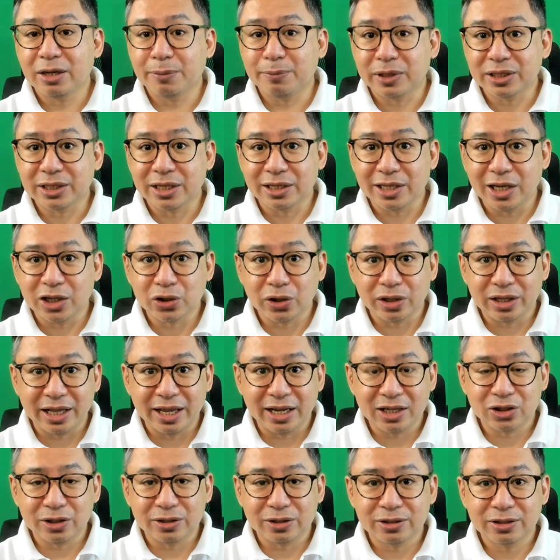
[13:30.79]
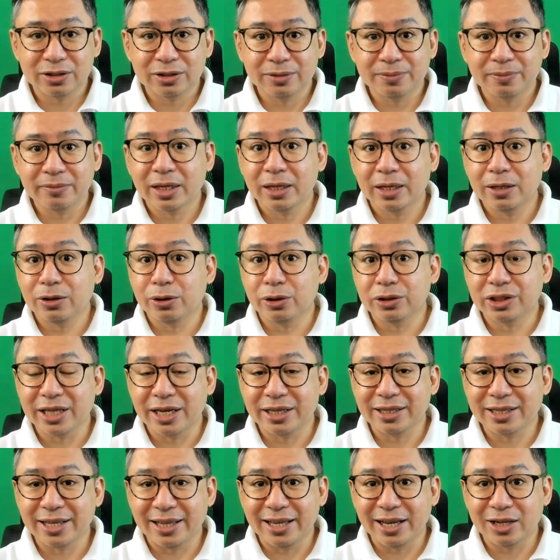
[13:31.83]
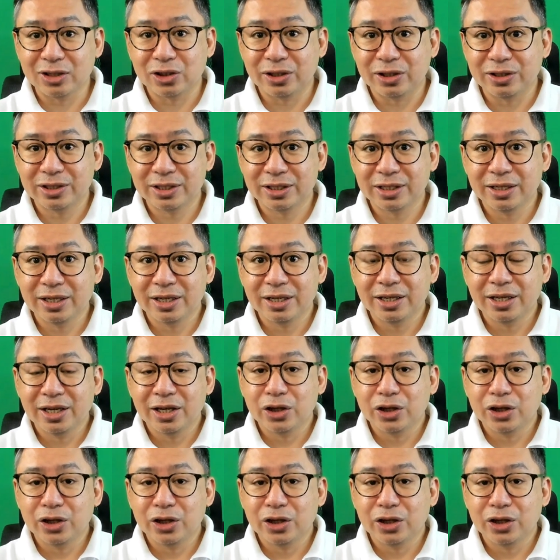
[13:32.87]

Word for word: representation elections, consent elections,